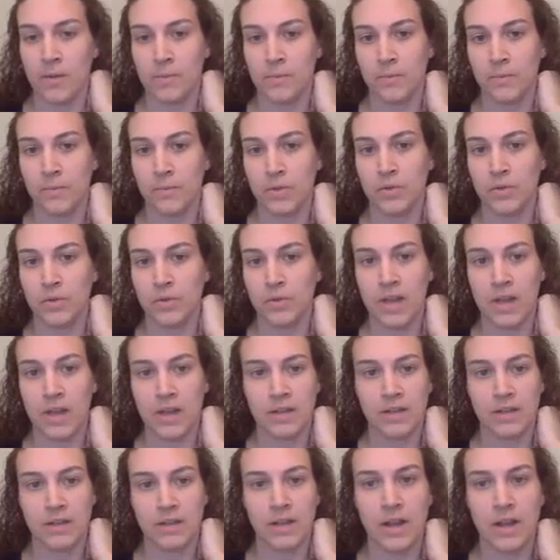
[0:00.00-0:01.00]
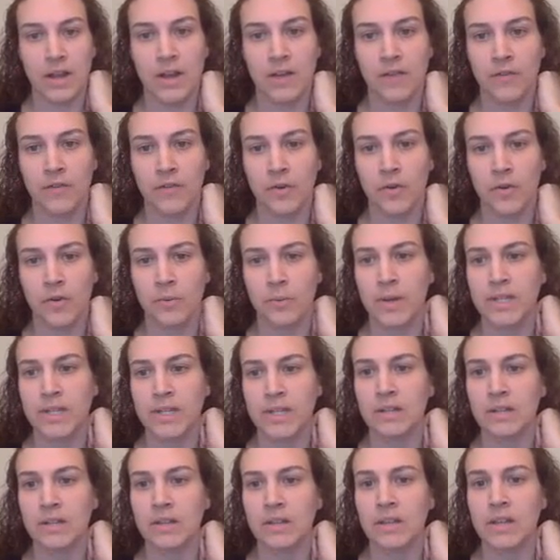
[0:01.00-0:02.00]
two slides that cover
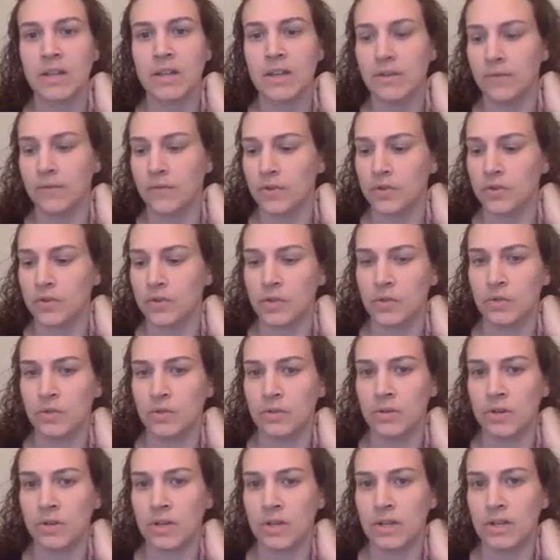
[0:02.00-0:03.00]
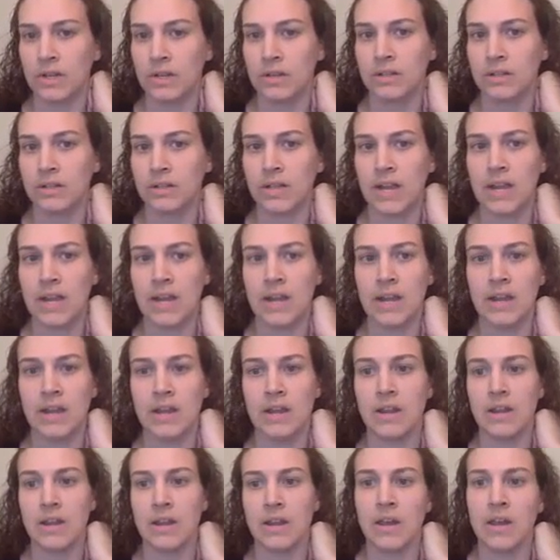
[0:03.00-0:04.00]
basically if your student is
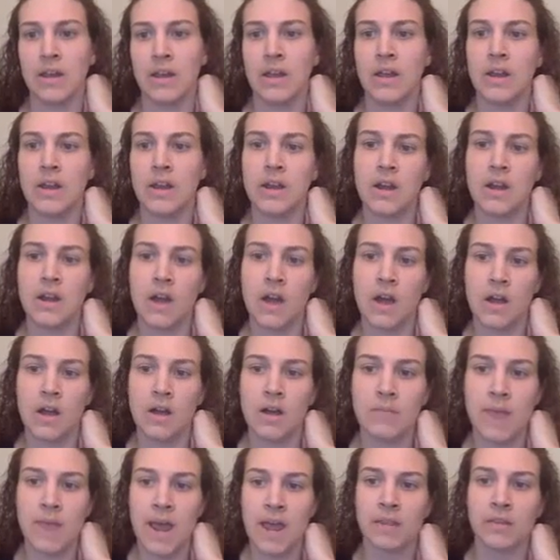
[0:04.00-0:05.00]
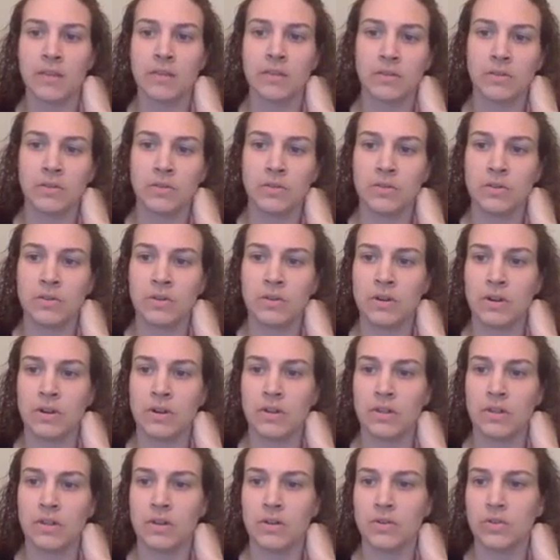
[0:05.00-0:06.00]
a non-math student,
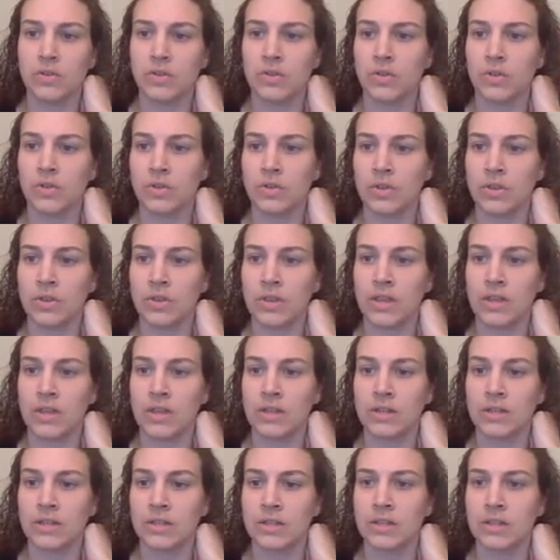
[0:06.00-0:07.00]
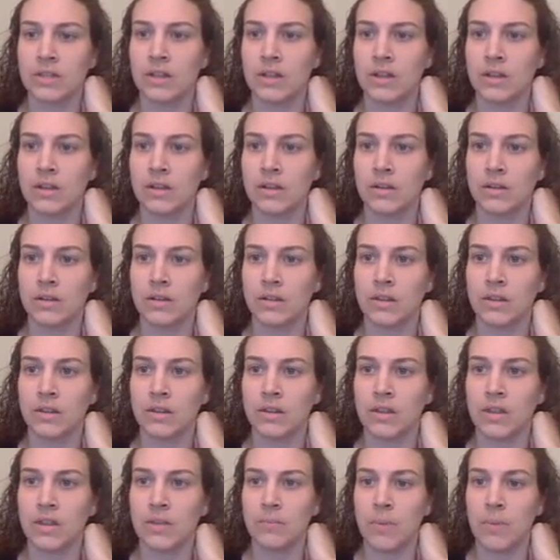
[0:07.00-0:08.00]
there's certain things
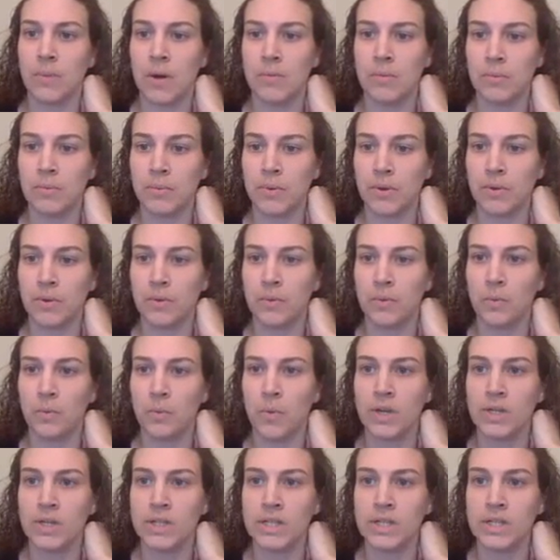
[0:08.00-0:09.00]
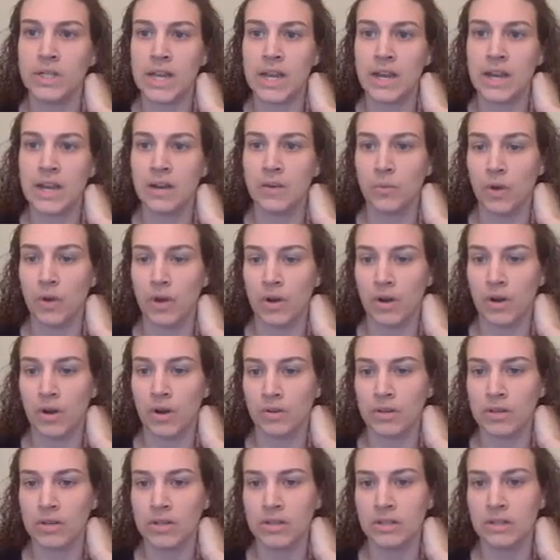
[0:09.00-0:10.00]
that they probably want to take
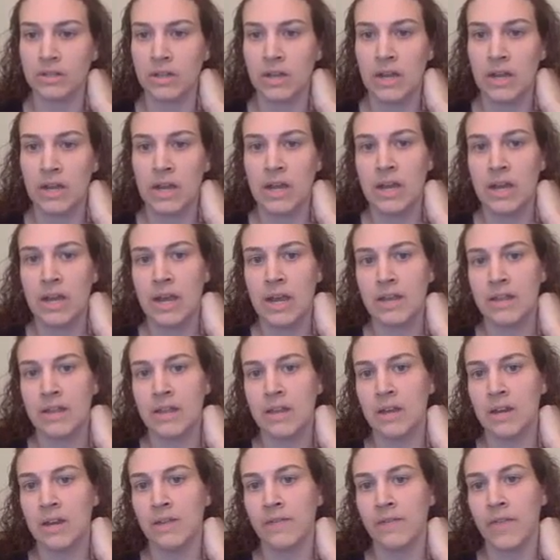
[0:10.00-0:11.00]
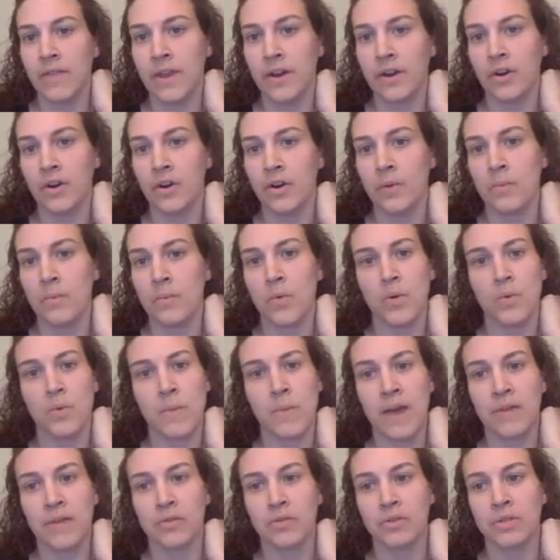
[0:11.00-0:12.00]
regardless. And then if they're a more
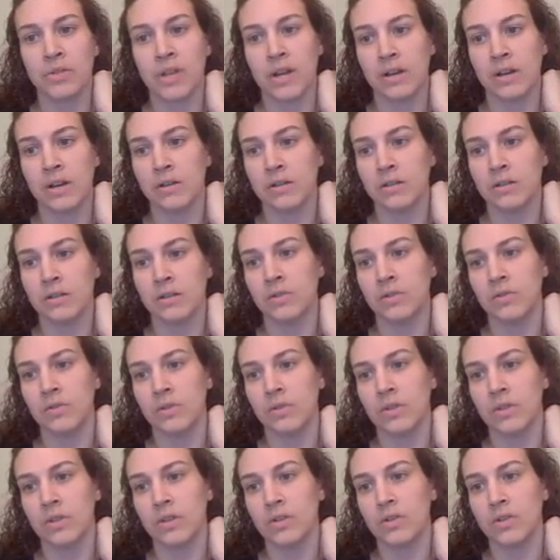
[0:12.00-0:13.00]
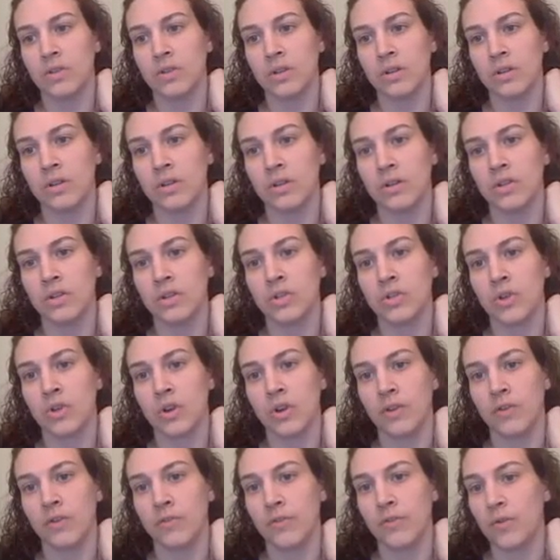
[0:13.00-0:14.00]
math or science student, there's a
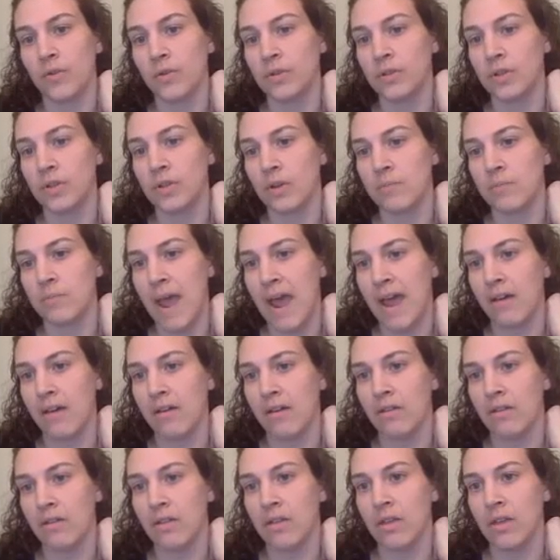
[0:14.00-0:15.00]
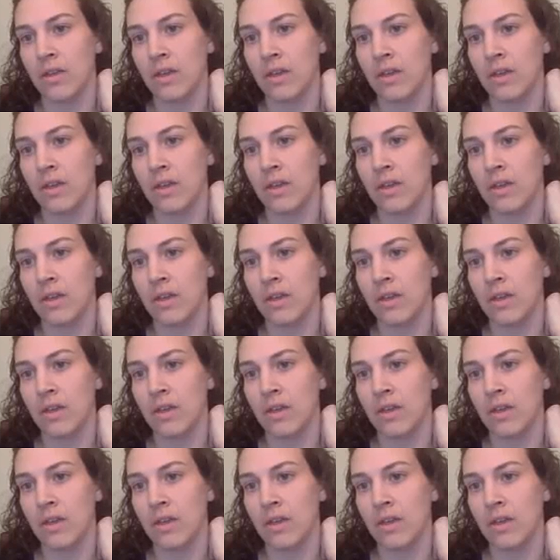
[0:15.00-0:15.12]
stronger focus on math.